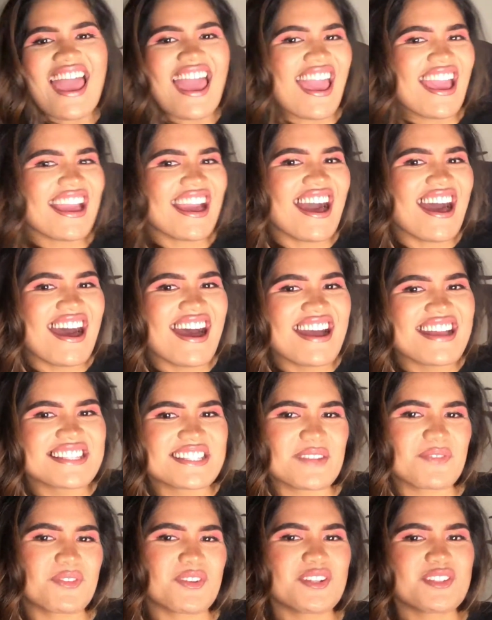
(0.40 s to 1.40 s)
Hey guys,
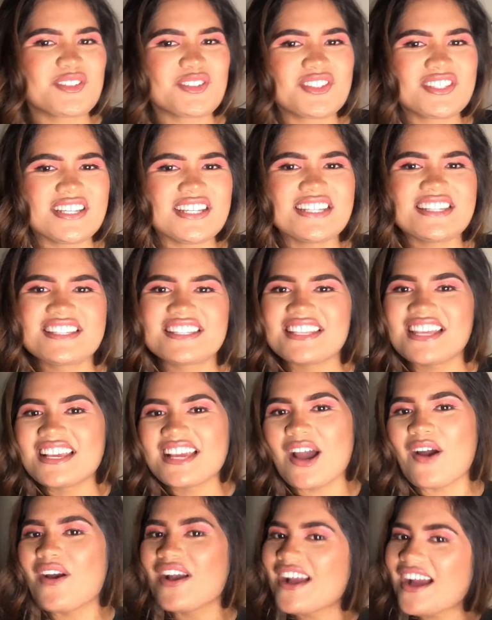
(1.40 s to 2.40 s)
if you're interested in seeing
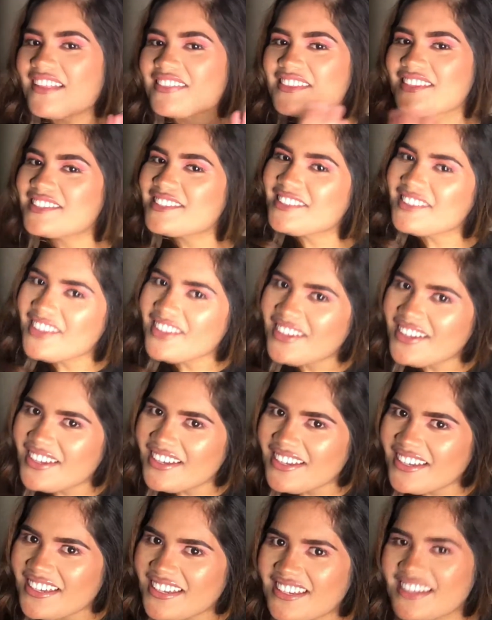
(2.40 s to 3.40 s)
how I got this
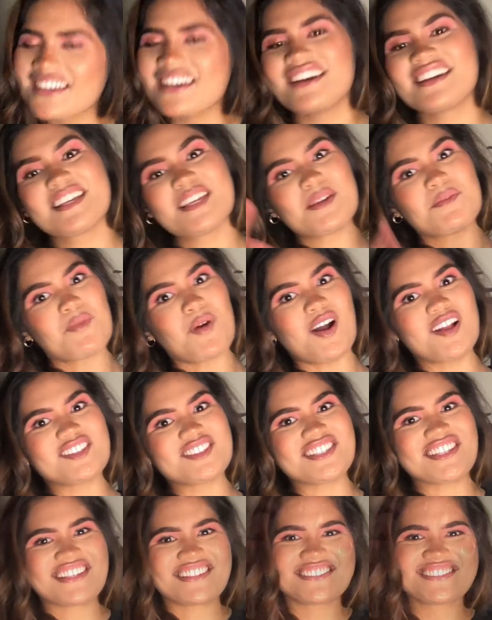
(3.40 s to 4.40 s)
look, keep watching.